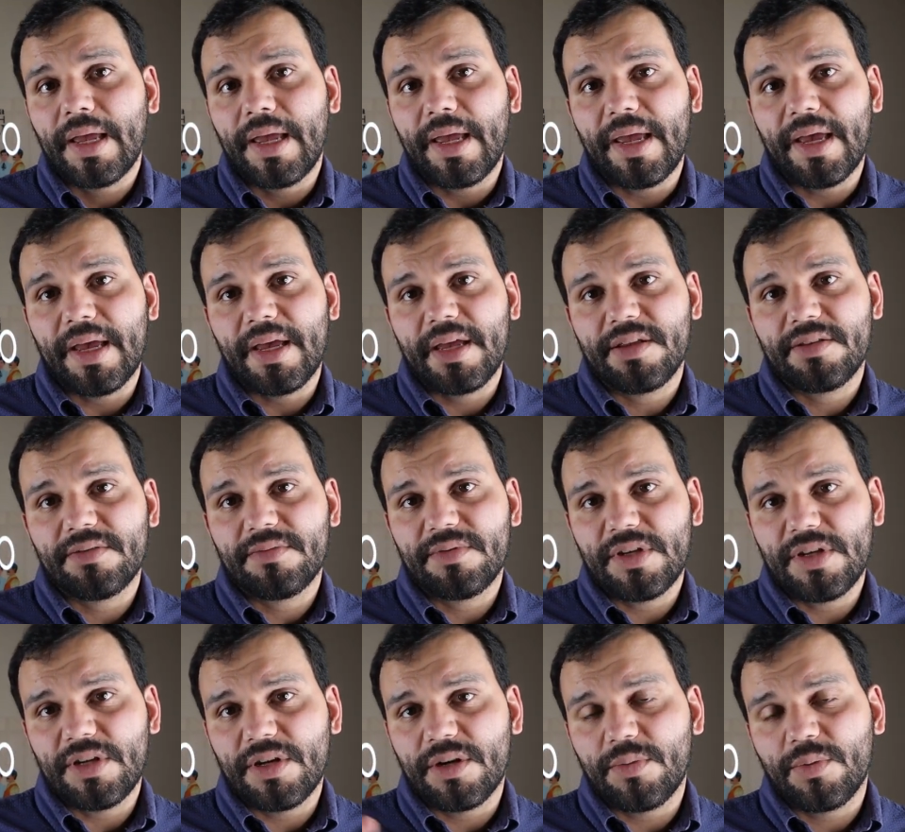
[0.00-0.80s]

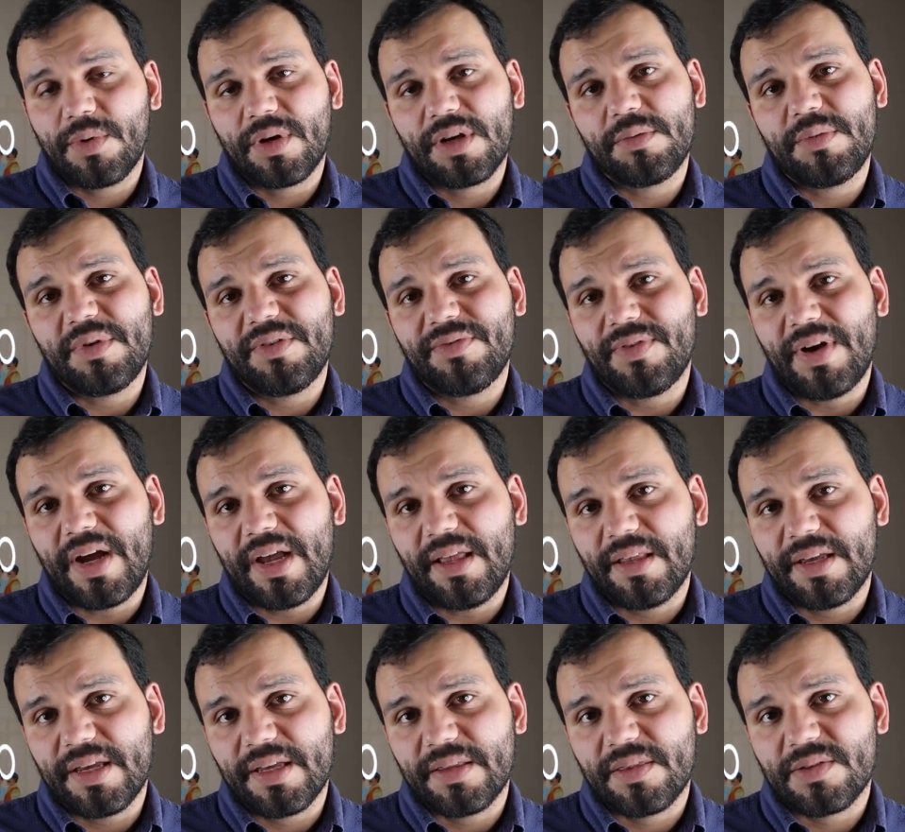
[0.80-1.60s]
And, we're going to be
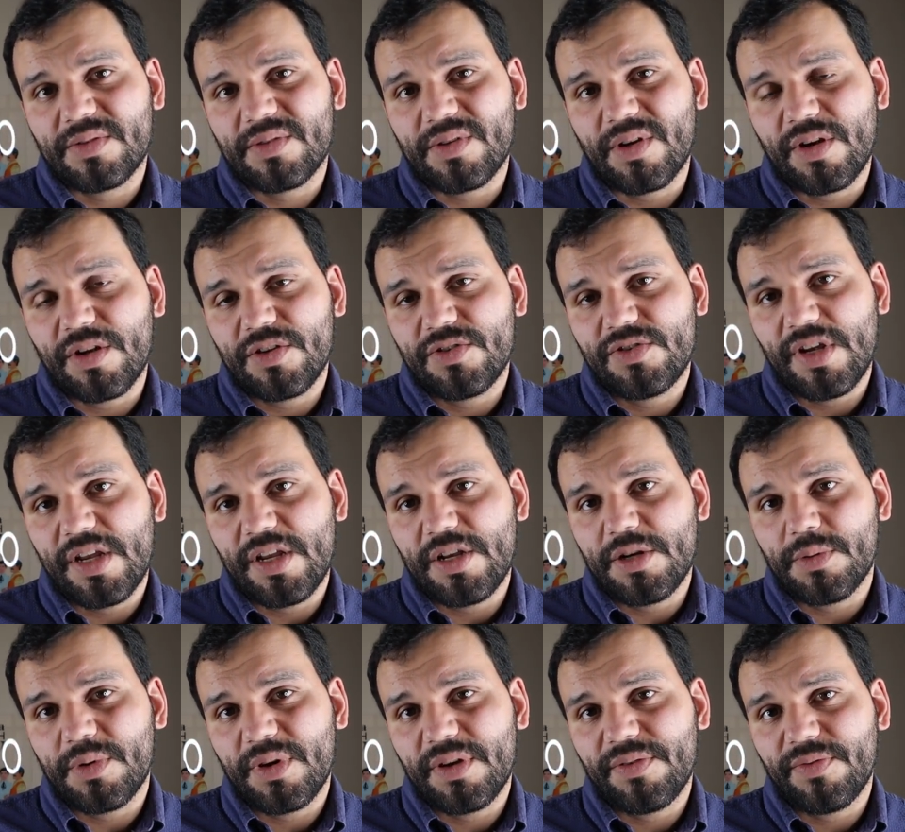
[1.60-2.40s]
filing at the start of
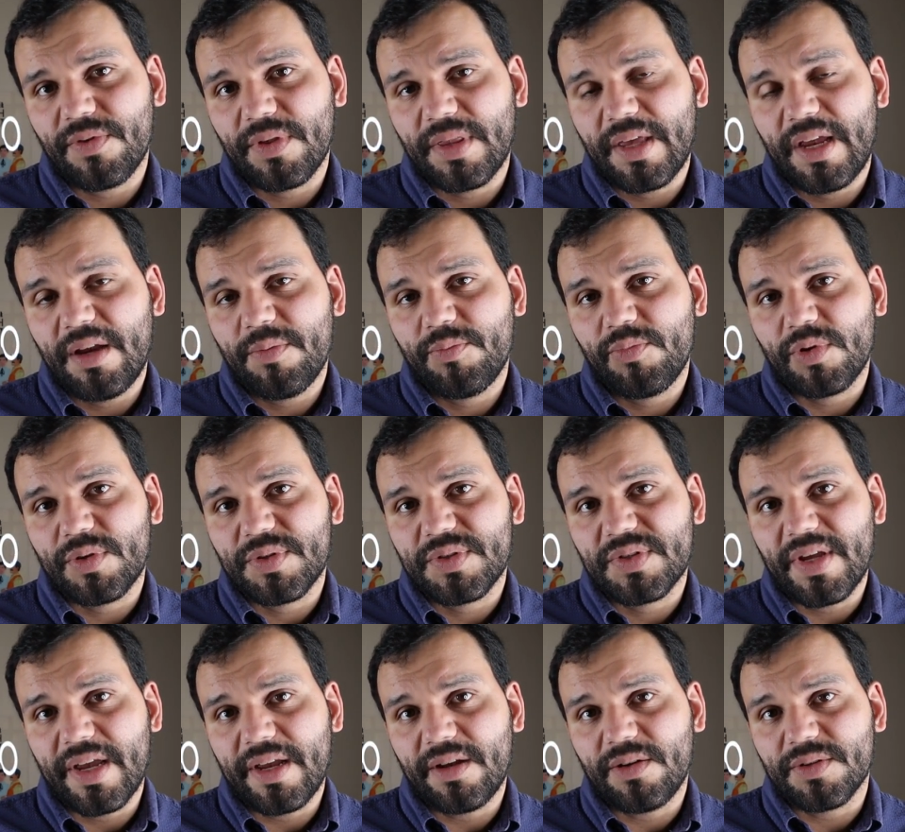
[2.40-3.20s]
January for the April
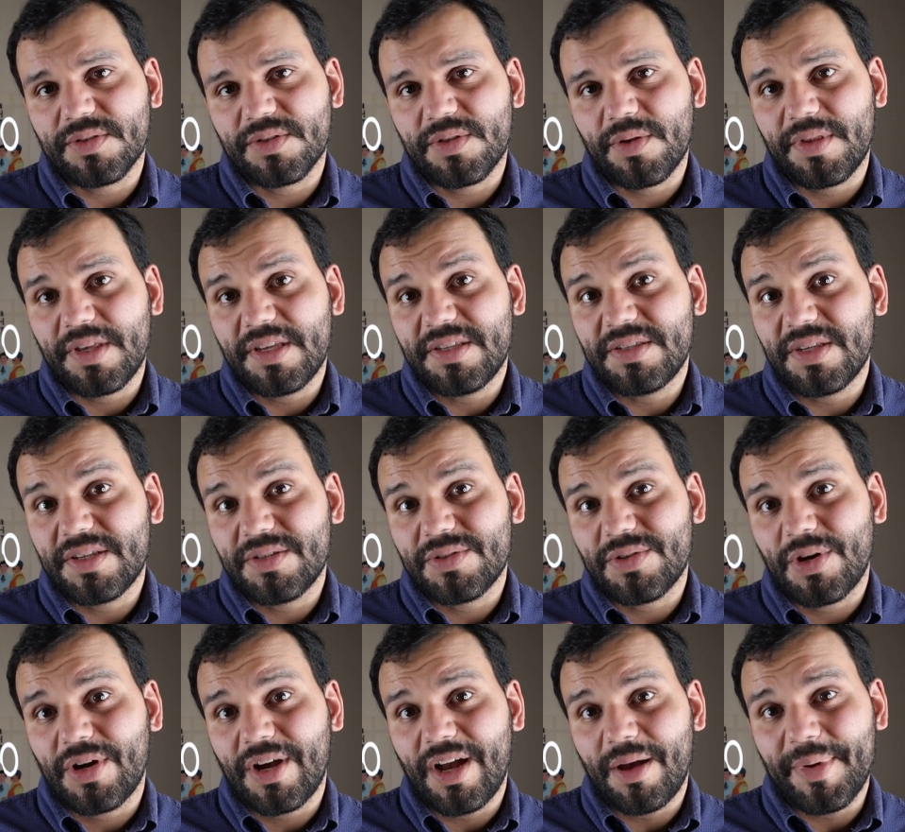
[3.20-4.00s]
cycle. So these
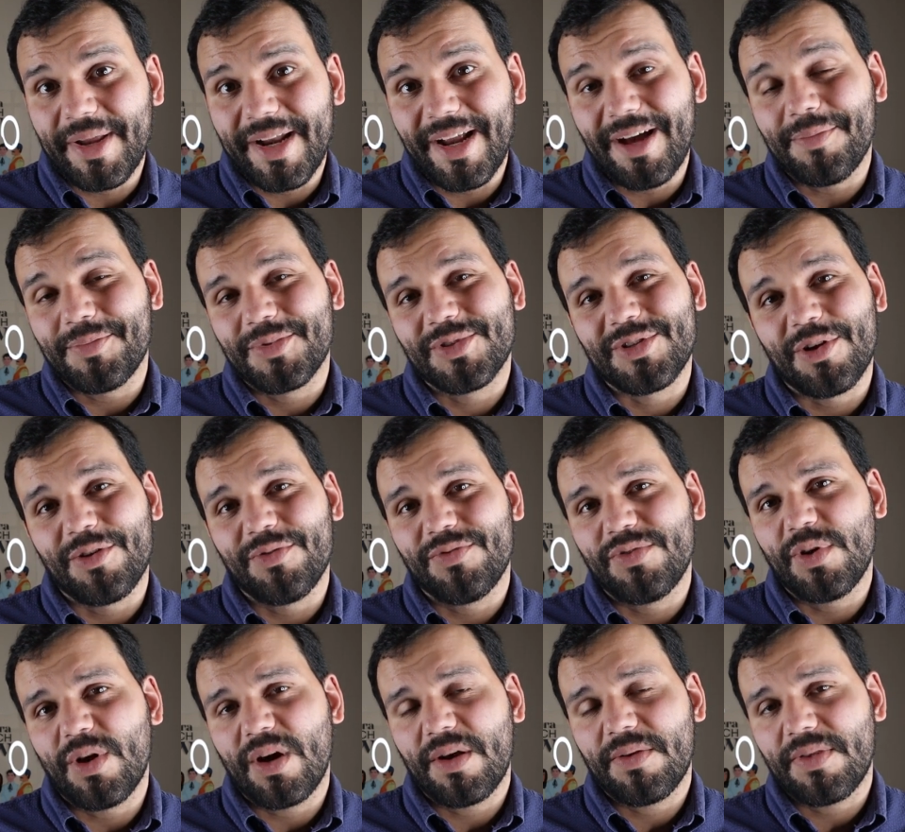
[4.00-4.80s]
things are coming up. So
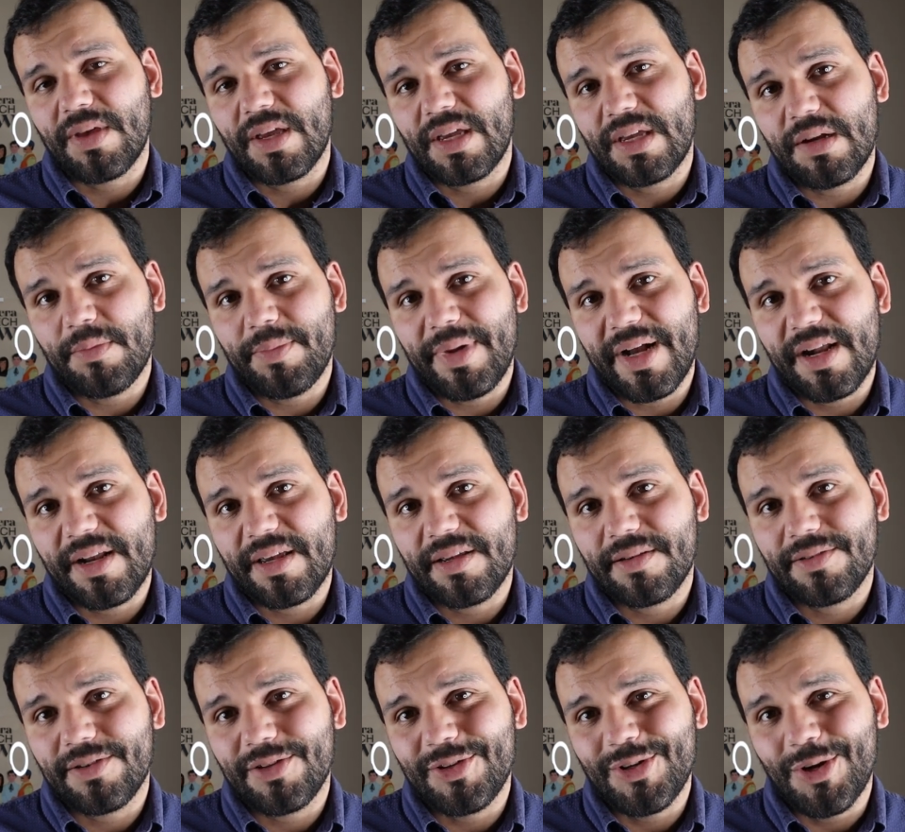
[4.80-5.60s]
if you are thinking about
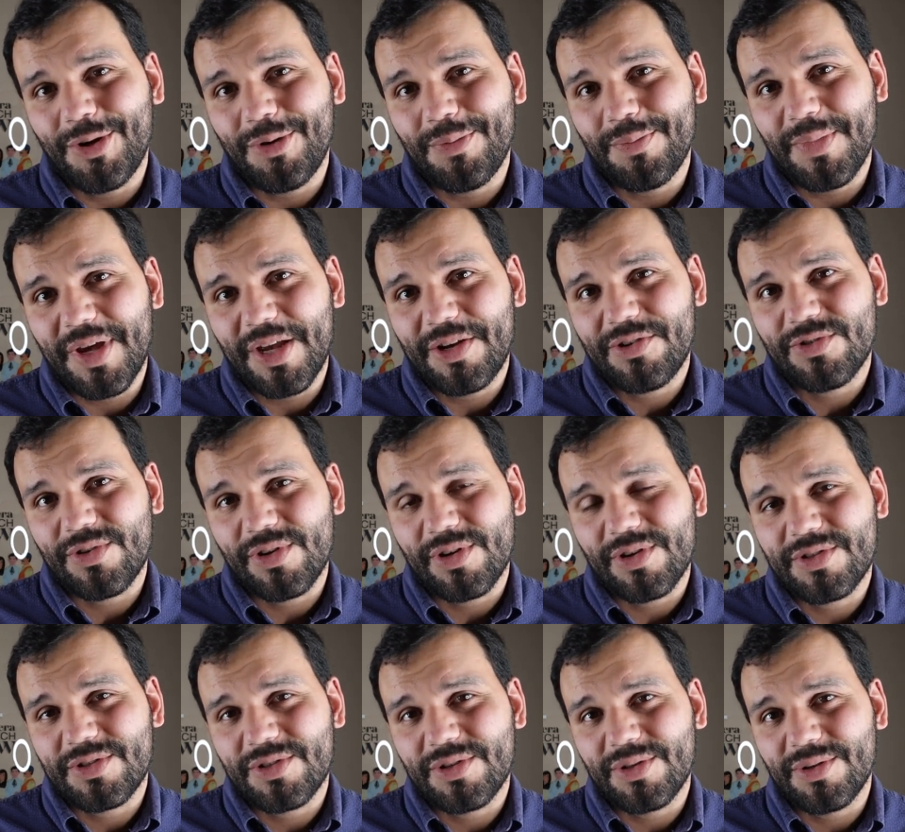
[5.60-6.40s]
it, make
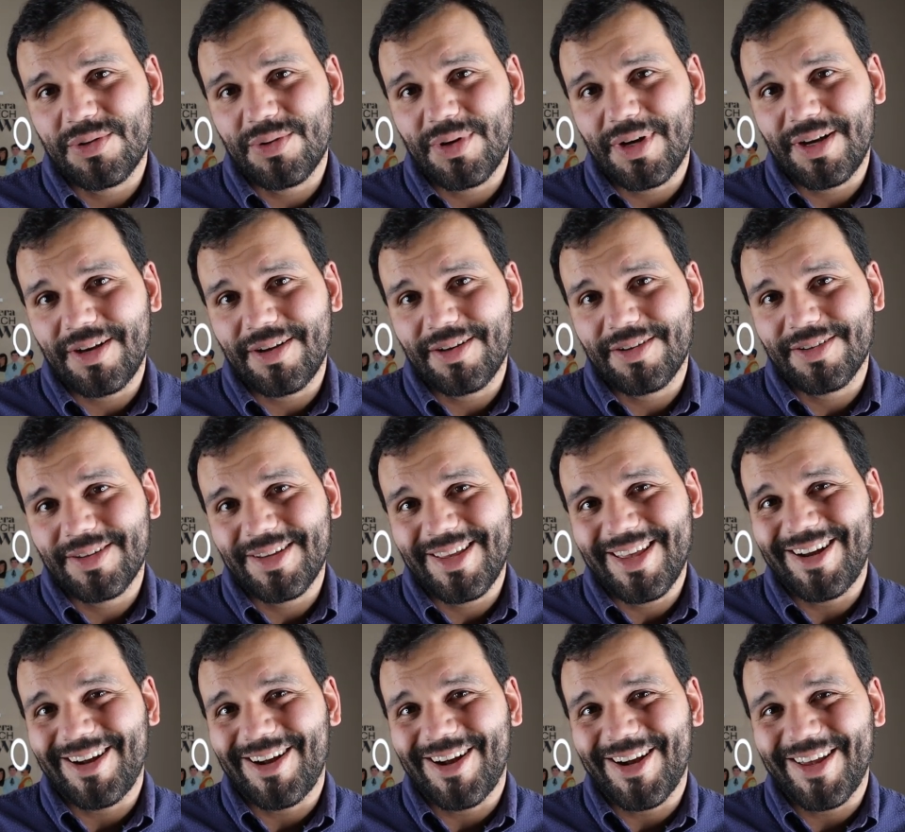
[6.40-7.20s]
sure to
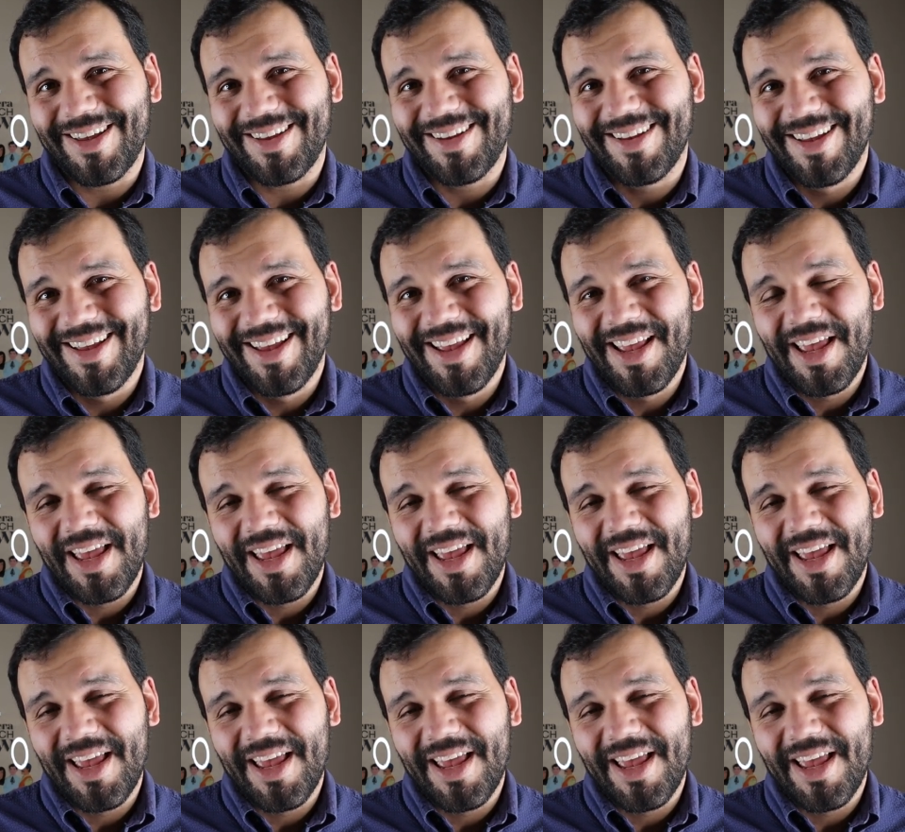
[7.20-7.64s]
get on it.